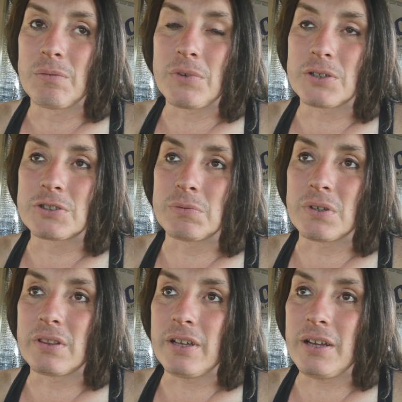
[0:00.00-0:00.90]
I'm not sure
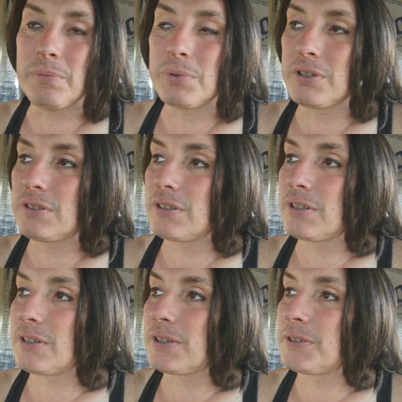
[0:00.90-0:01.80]
about that, but.
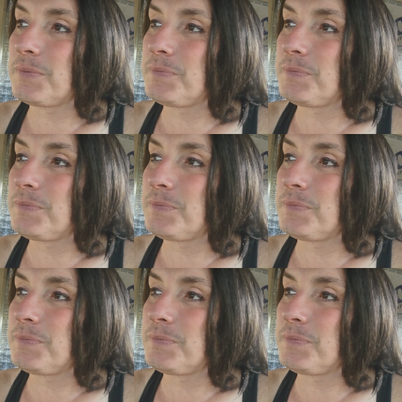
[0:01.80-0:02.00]
Uh...